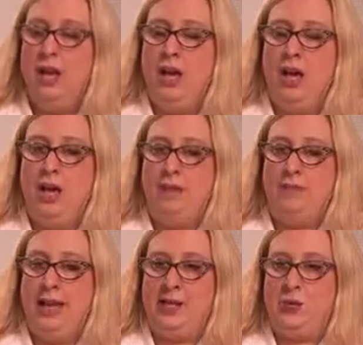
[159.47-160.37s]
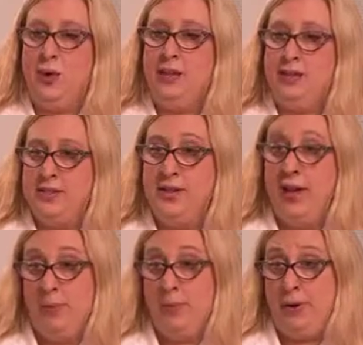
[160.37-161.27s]
as well as then
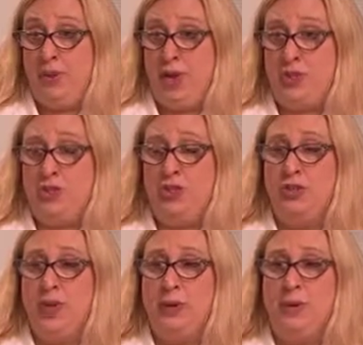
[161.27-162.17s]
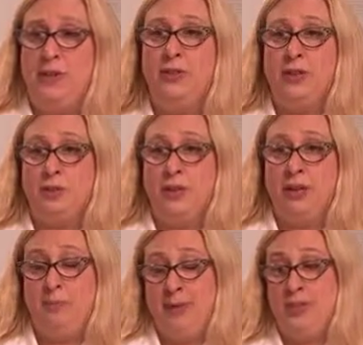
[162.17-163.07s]
hyperbaric oxygen therapy in those
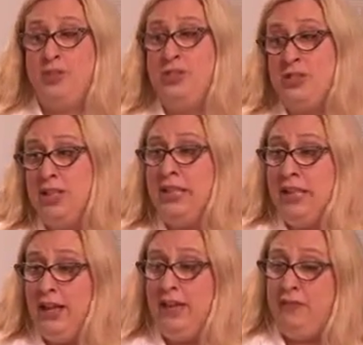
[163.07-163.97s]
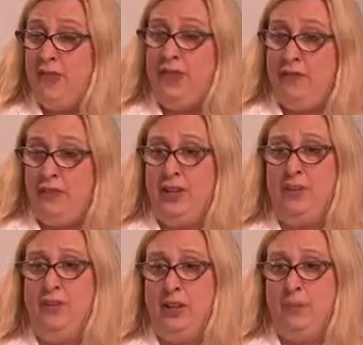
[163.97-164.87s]
patients if they
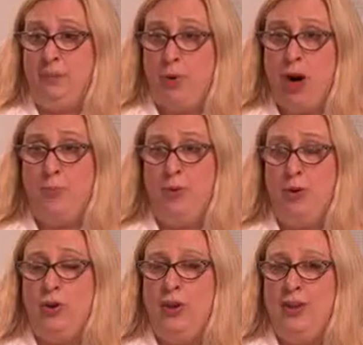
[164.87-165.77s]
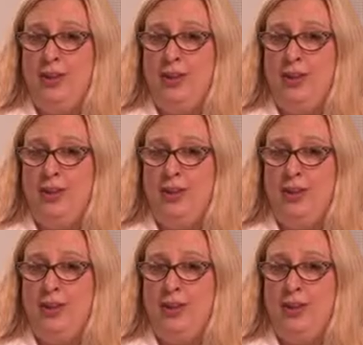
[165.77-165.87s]
fit the proper